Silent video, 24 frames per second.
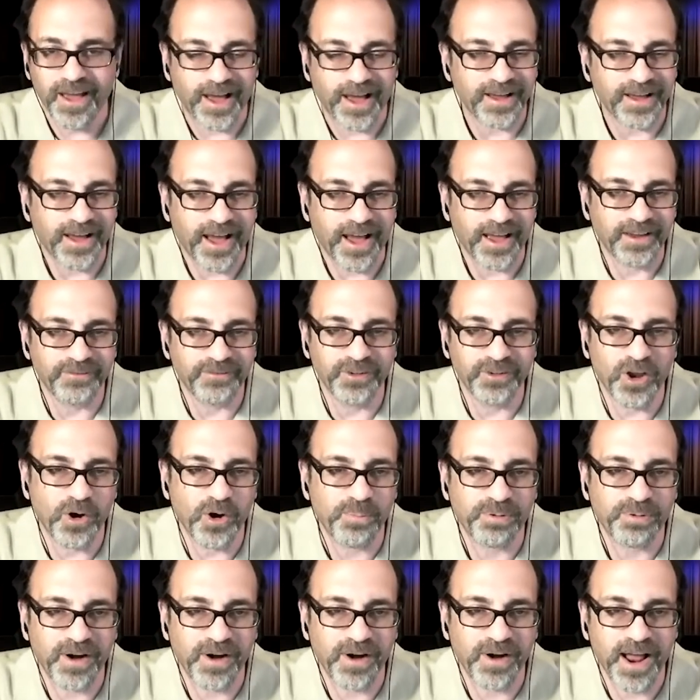I, I have right.
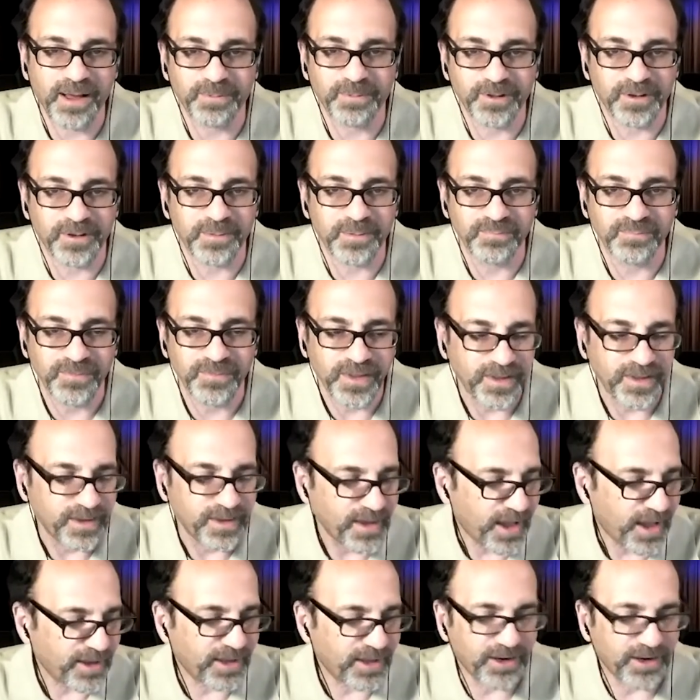no problem.
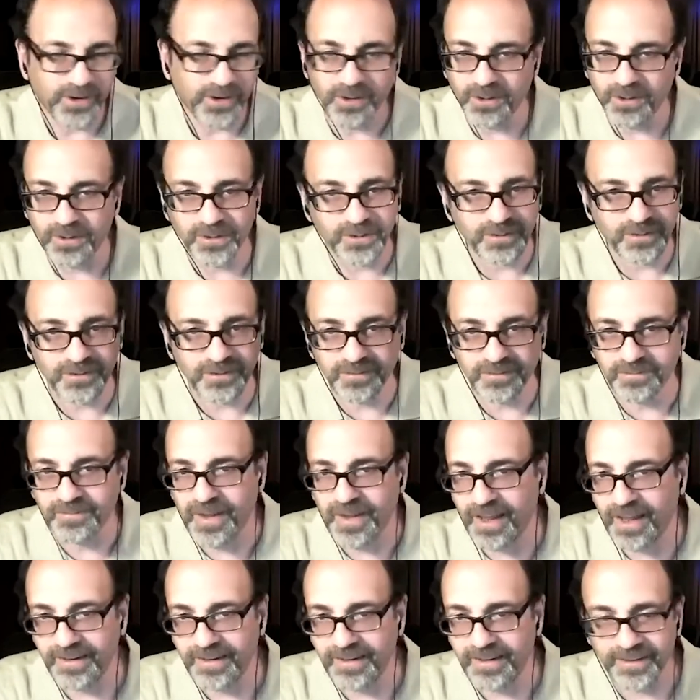I got a whole
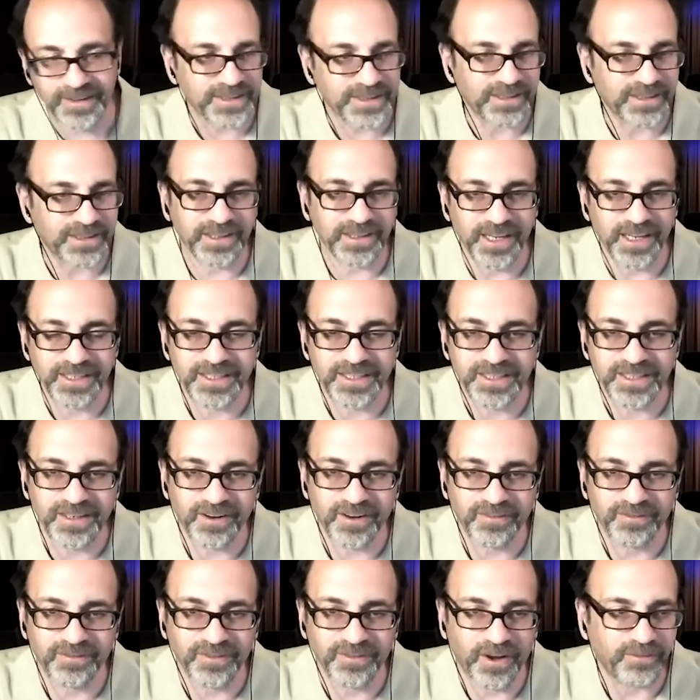endless list
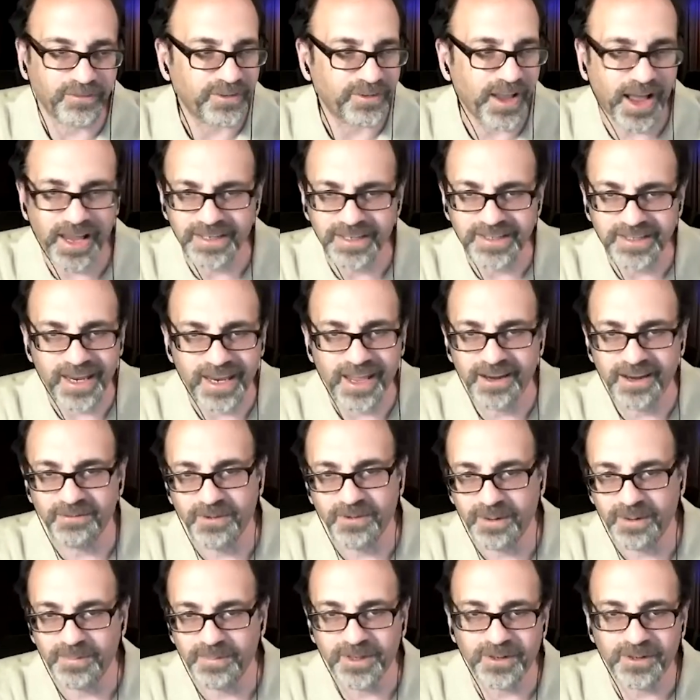of, of guys and
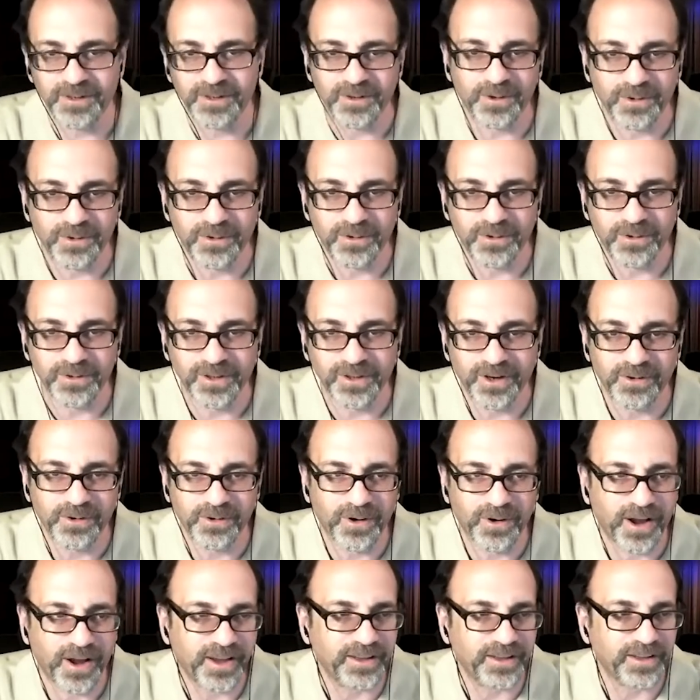women who, who, you know
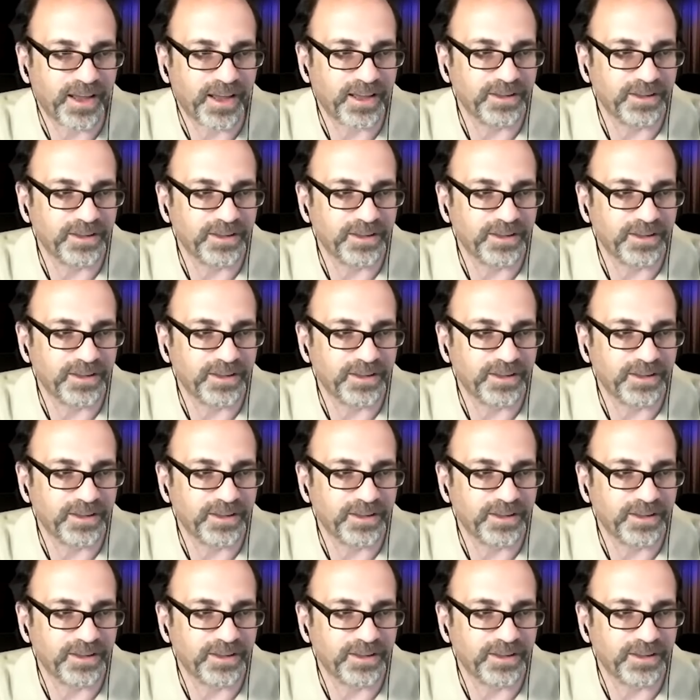who I,